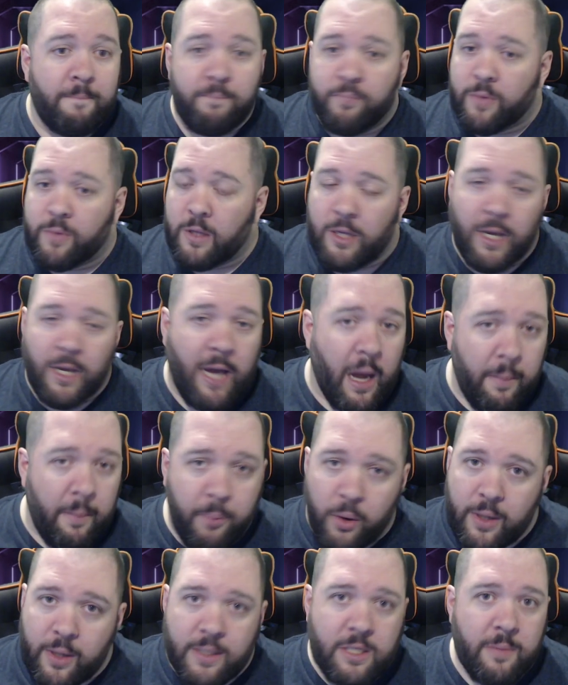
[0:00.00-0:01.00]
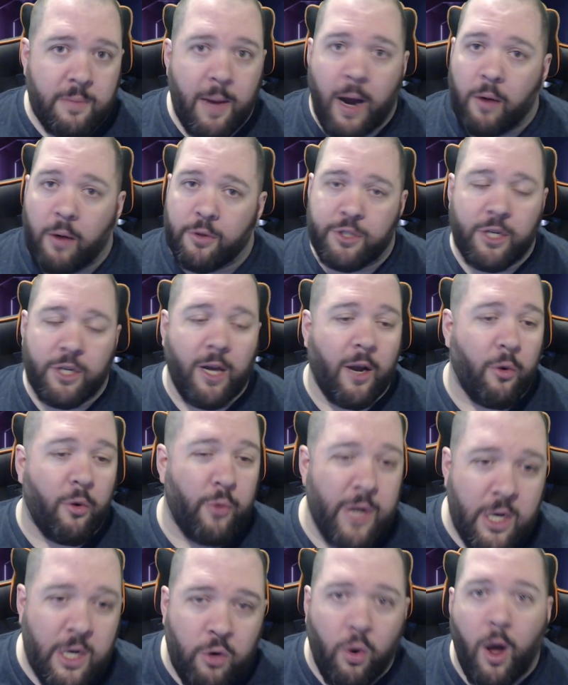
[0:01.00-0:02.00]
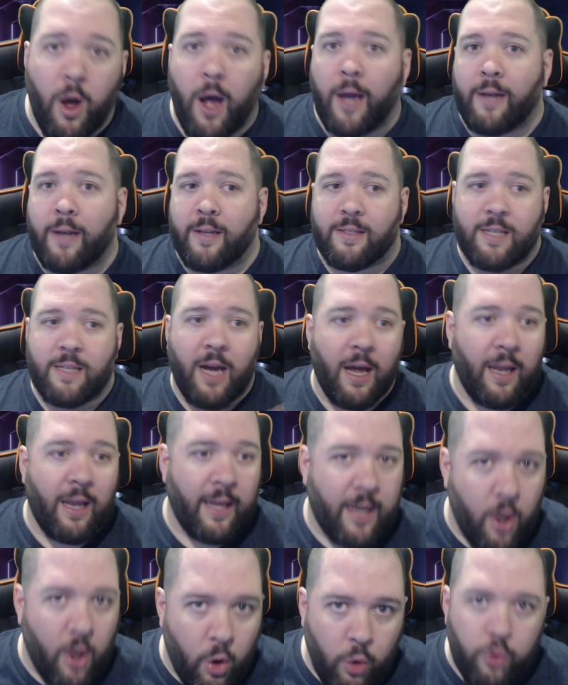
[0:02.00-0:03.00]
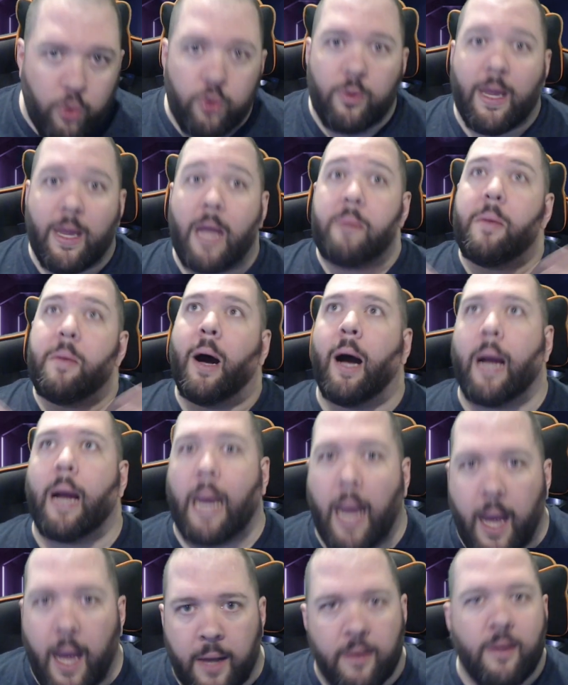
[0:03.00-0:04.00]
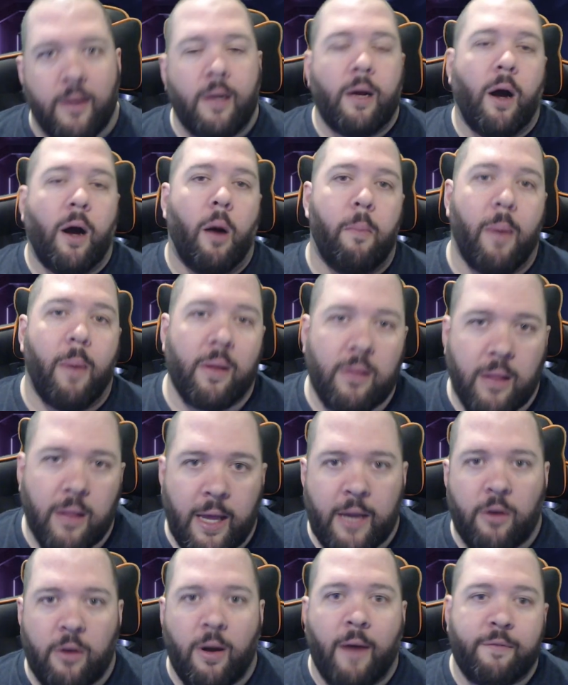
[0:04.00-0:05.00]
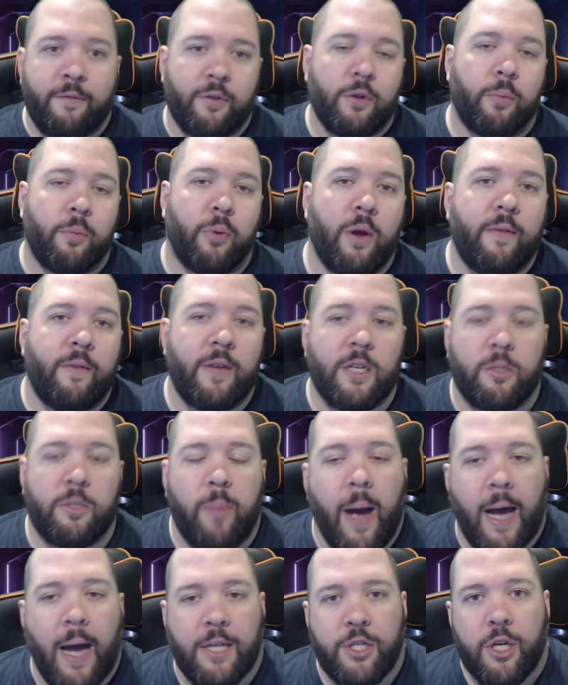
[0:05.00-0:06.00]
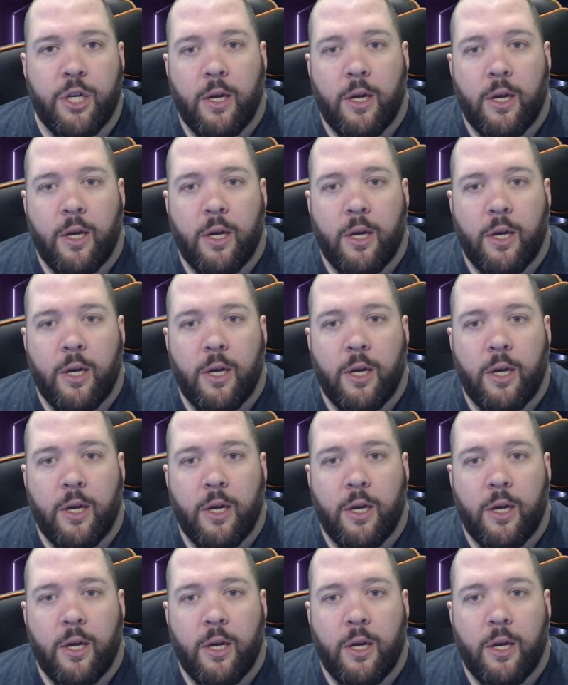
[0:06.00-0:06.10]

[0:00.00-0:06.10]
You got to put in some hours. You got to regrind. It's kind of like a whole new game again, a month later after the previous patch.